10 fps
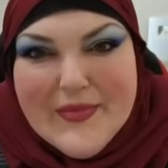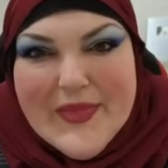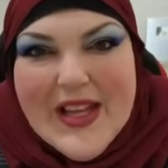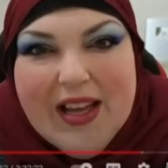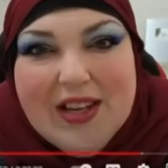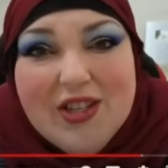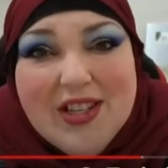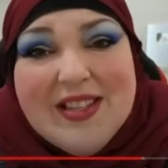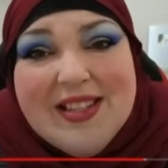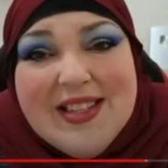Just because you
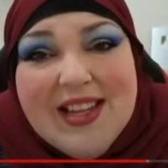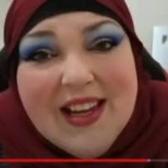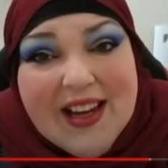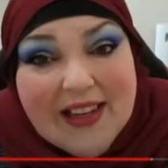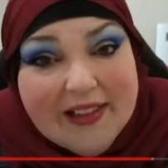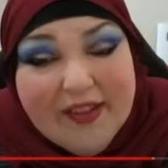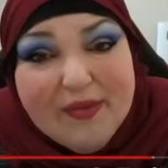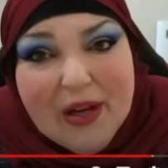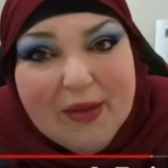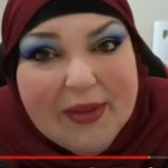didn't see any love
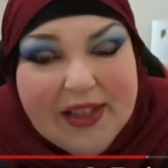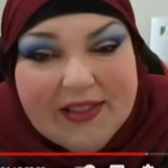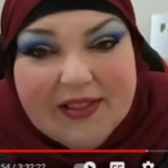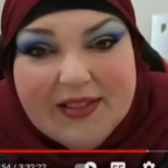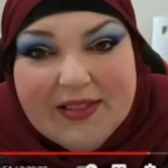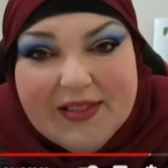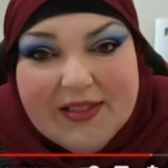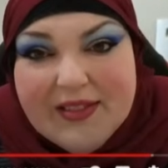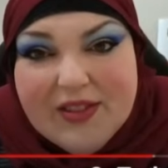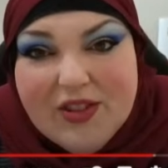bombing,
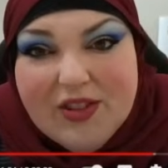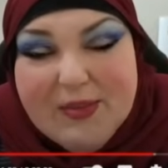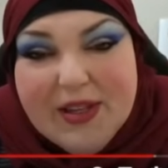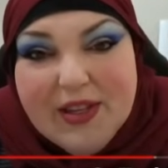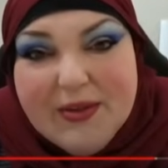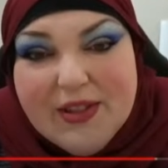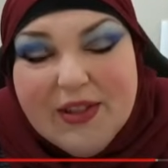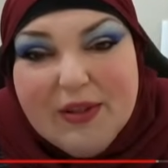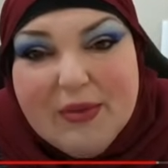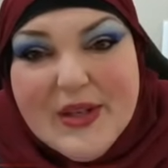trust me, there was a lot of
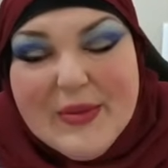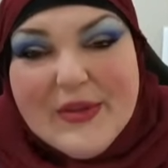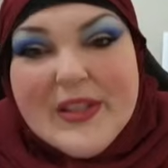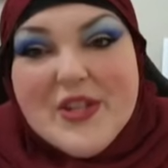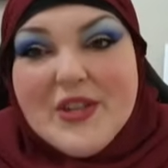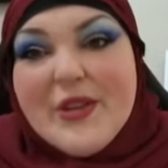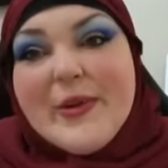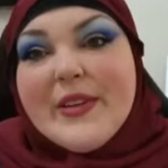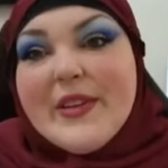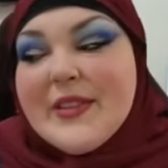manipulation going
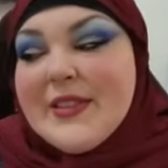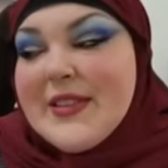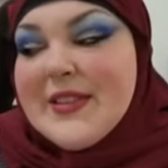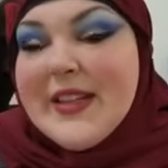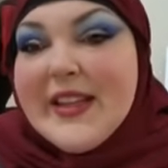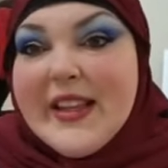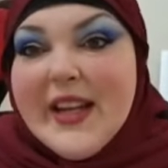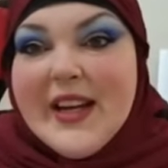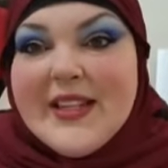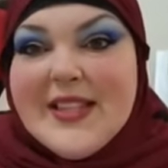on. A lot.